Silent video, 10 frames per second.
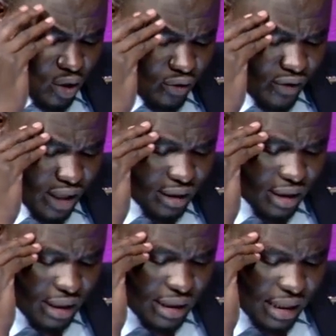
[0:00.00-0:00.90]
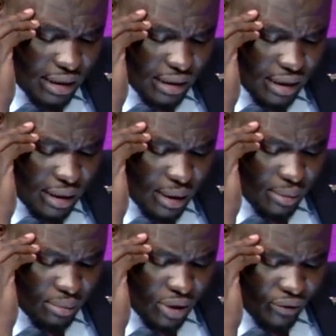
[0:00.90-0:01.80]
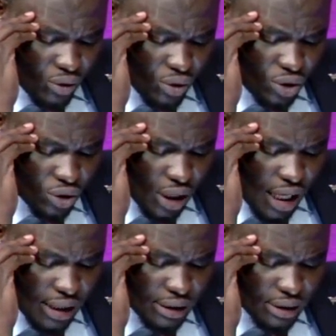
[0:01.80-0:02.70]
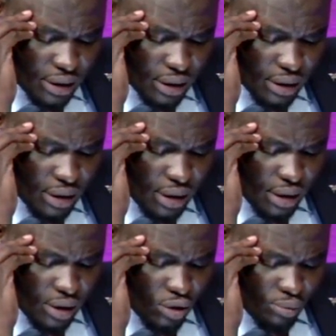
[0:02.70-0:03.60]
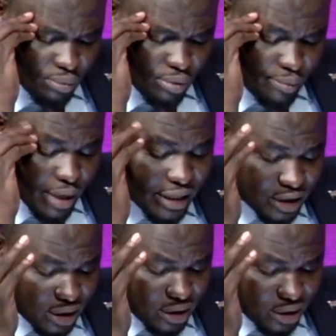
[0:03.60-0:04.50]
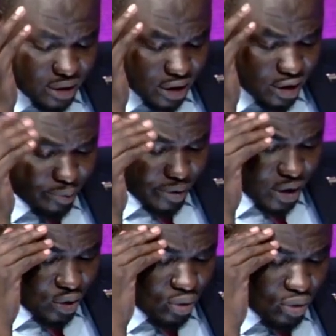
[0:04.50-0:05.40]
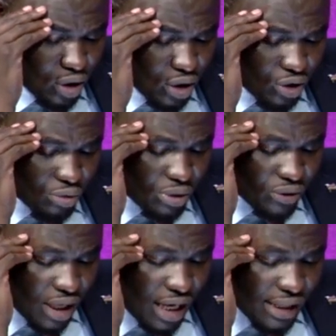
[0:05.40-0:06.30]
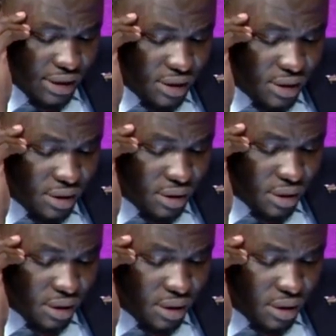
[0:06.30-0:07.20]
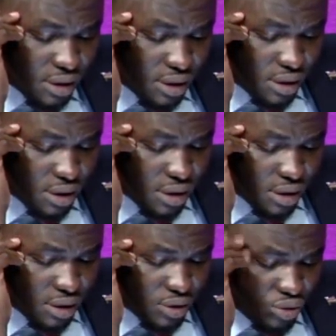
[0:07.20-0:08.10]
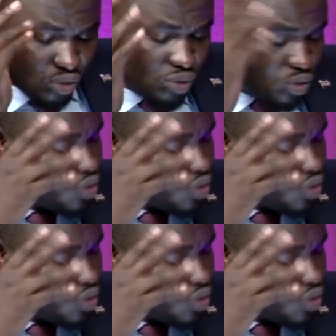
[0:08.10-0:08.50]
make of that? That devolution has, BBI is expected to be realized through